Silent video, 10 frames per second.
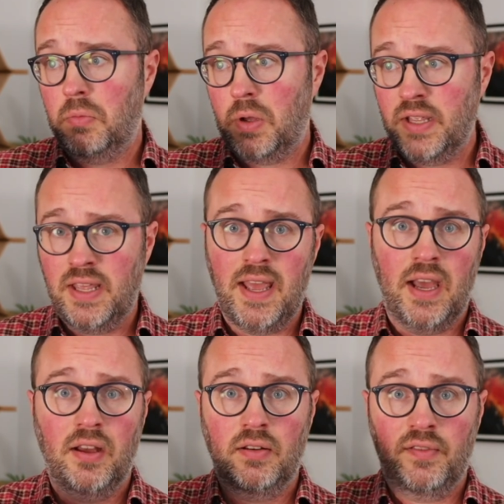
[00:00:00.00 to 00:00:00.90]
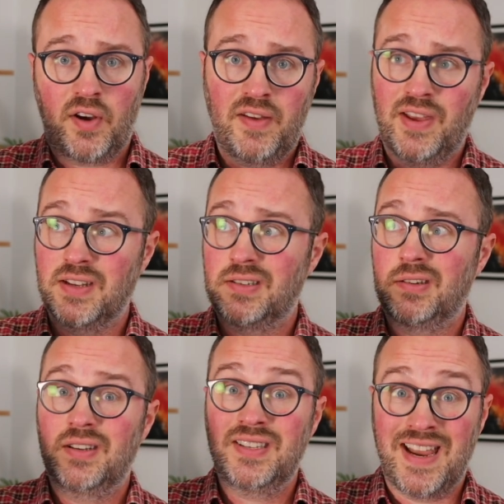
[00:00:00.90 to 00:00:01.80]
a year, 5 years,
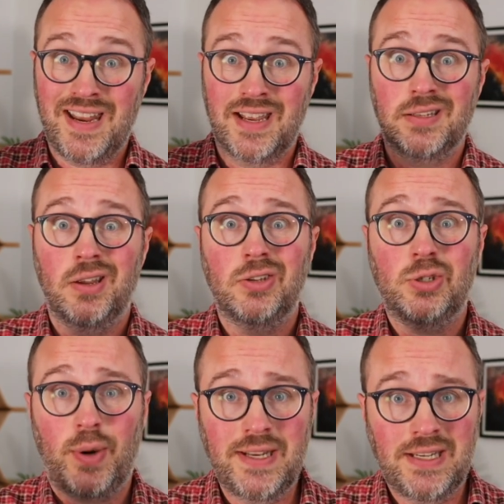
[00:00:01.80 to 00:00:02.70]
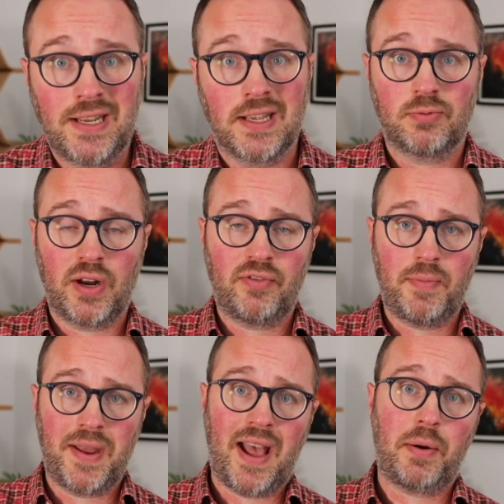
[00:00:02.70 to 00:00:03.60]
10 years, 20 years, whatever it
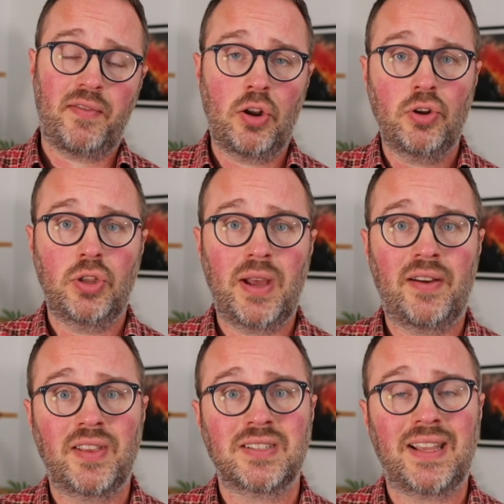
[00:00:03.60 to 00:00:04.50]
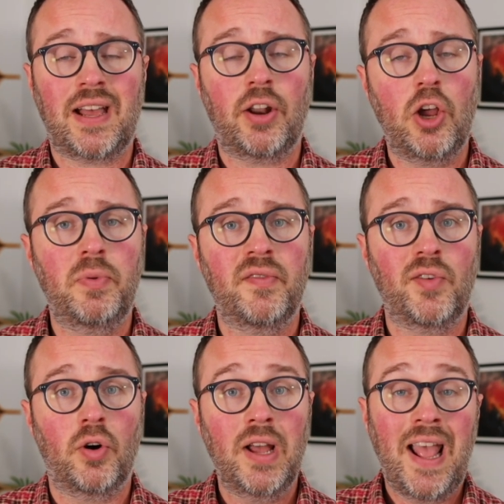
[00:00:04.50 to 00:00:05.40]
be, however long you have this account open
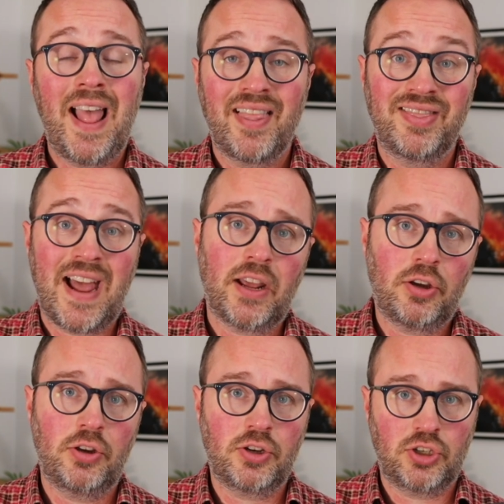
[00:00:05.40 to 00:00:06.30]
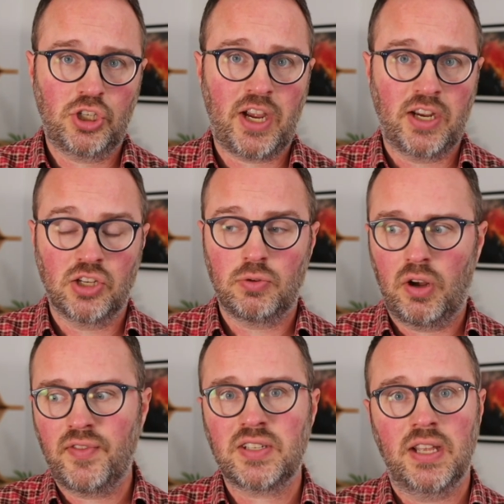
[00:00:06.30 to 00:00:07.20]
for, that could change. So
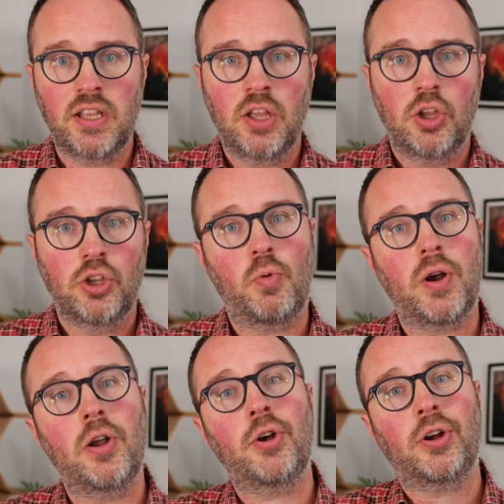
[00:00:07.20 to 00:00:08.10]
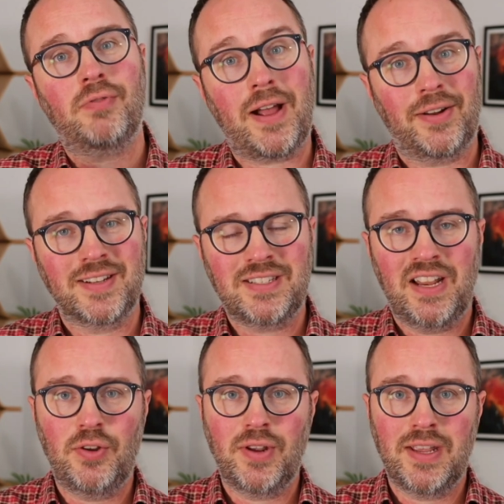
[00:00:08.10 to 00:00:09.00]
obviously, you want to look around and see
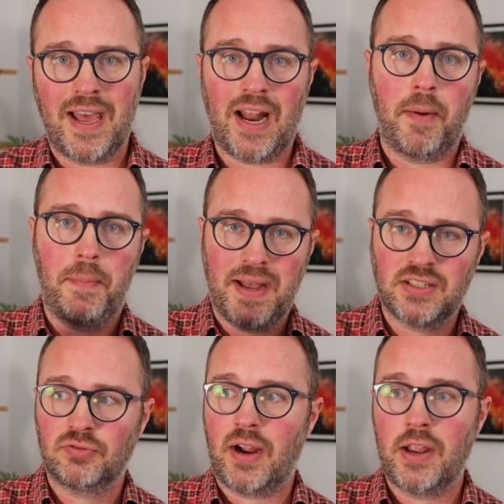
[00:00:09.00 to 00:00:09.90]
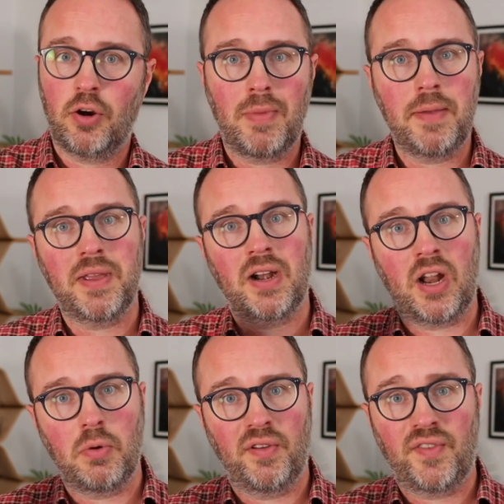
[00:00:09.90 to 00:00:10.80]
if you can get a better rate, or maybe a
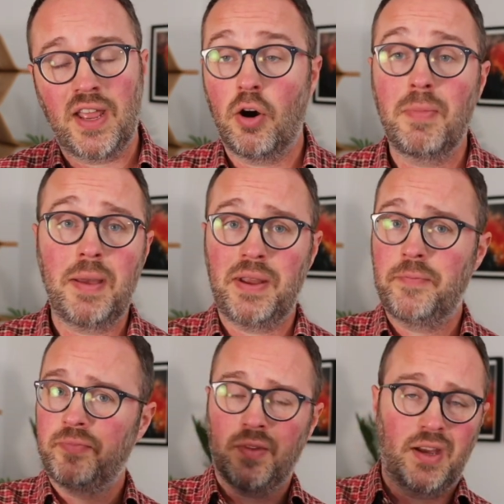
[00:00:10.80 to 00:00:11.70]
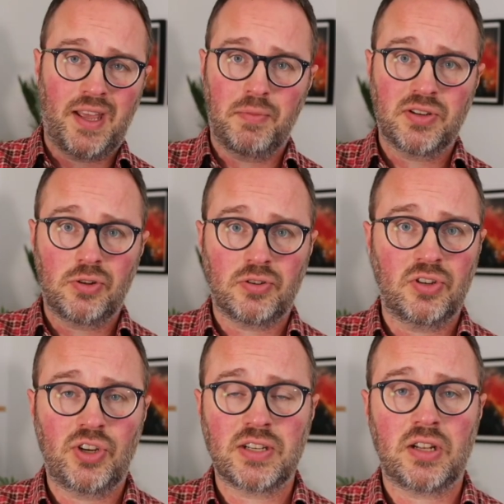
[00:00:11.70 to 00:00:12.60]
lower fee, or maybe, again, with stocks and
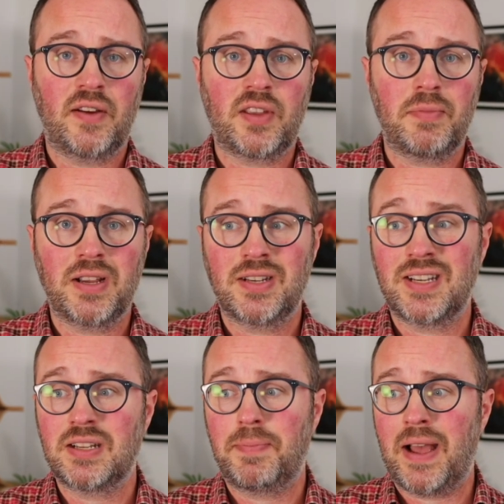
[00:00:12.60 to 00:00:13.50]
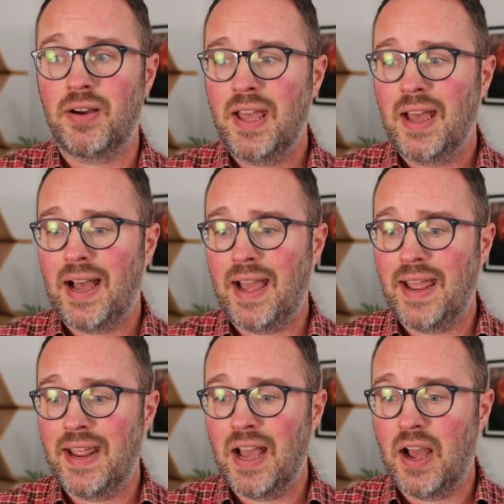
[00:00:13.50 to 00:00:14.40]
shares, lifetime ISAs, it's about
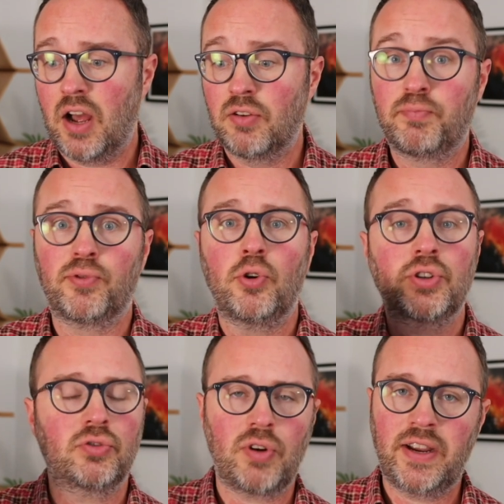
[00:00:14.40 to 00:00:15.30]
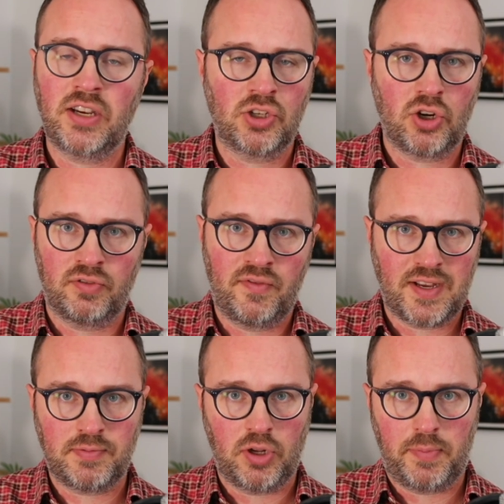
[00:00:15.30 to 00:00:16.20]
a broader range of
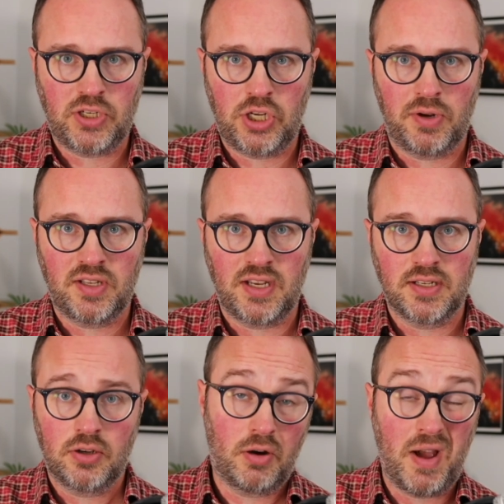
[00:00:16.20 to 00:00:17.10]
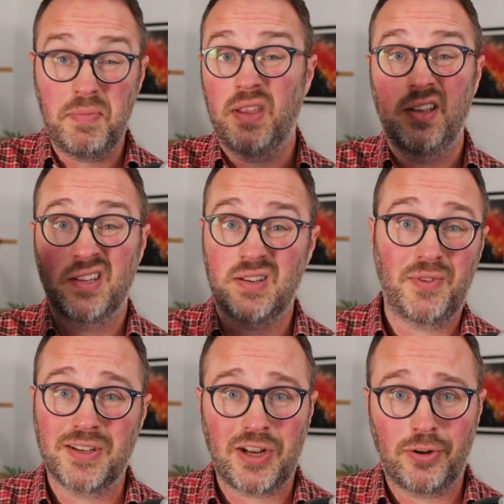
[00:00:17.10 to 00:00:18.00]
investment opportunities, or maybe something
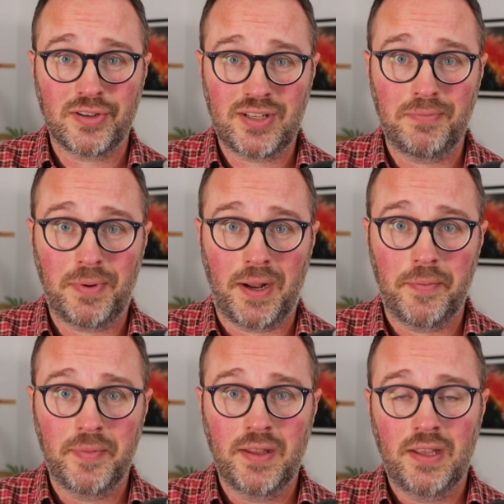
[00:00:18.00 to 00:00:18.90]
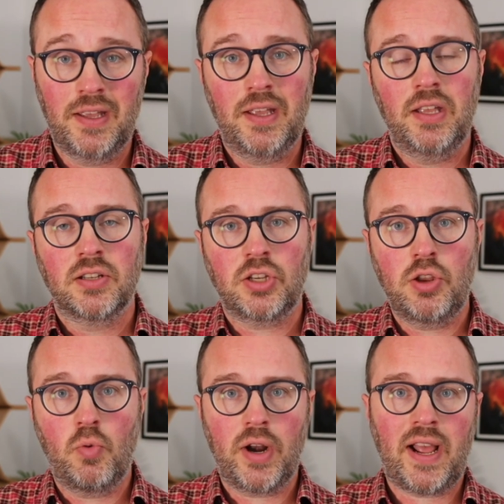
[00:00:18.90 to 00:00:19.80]
that's a lot simpler. So you
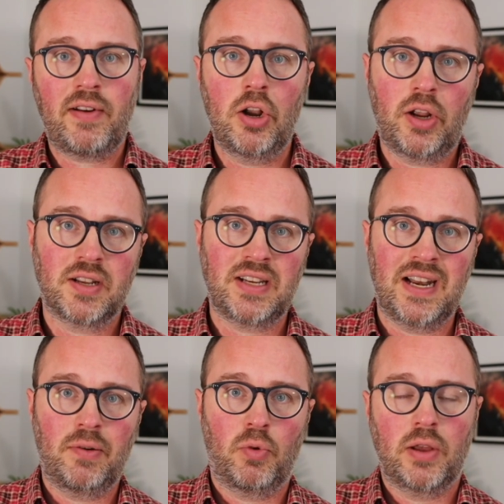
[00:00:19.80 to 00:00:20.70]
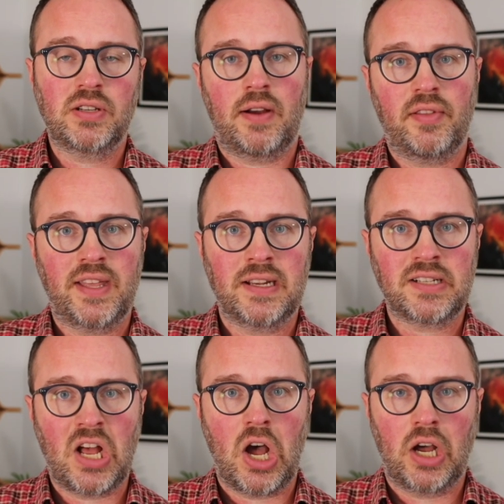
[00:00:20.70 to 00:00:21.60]
want to have a look at seeing what those other things
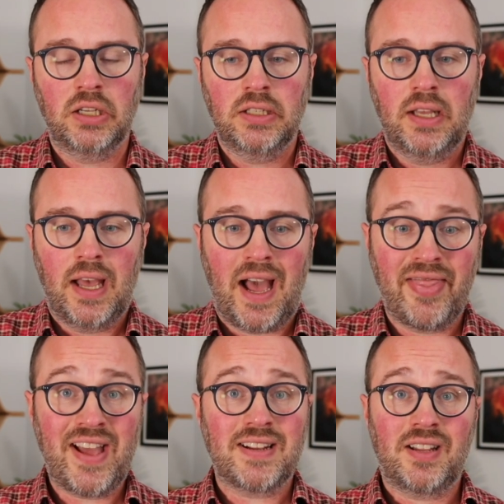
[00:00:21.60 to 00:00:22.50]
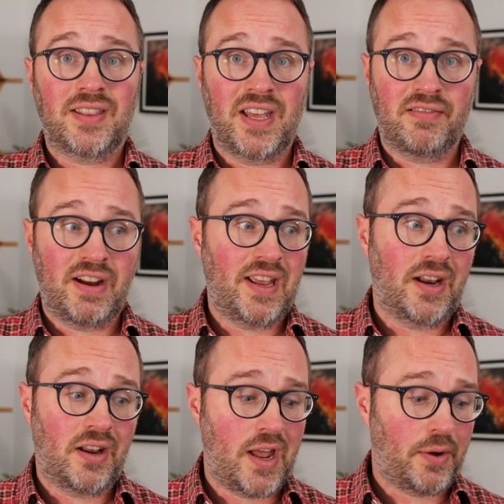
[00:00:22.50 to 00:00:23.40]
are. And that's a theory.
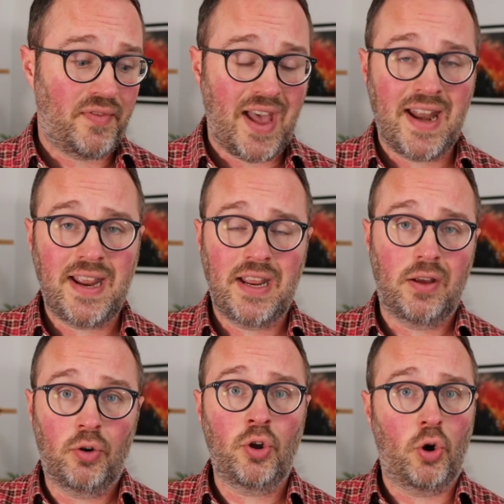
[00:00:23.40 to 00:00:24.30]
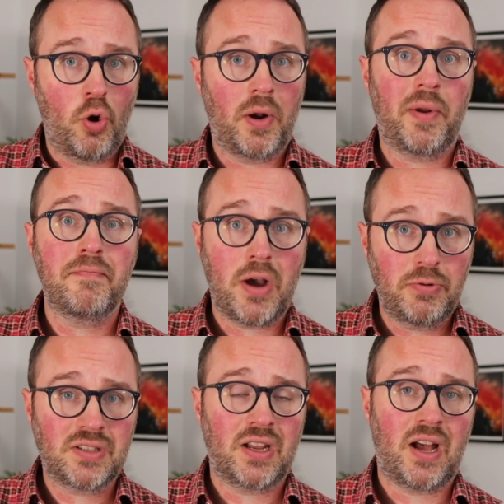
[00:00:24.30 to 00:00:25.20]
Like with any, or not all, but with
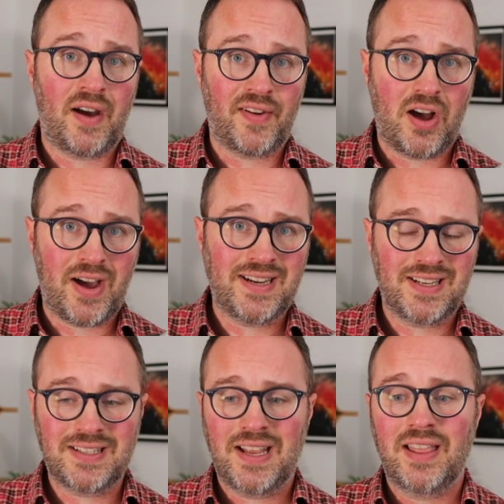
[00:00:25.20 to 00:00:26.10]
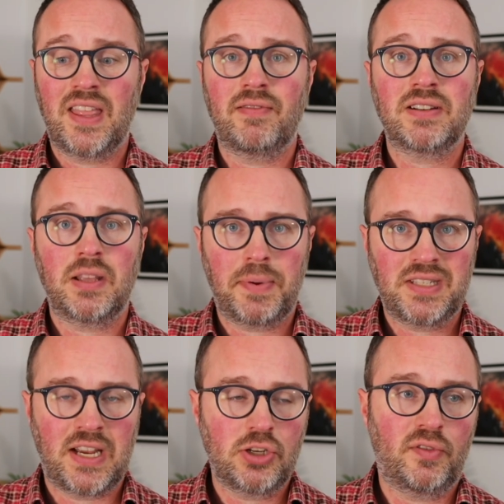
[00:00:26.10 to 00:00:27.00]
most other ISAs, there is the
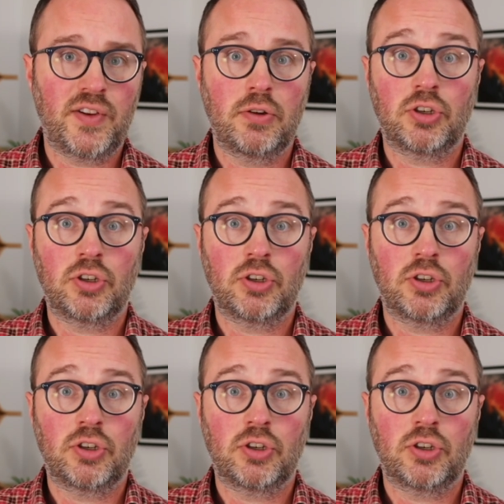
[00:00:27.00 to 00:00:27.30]
potential for you to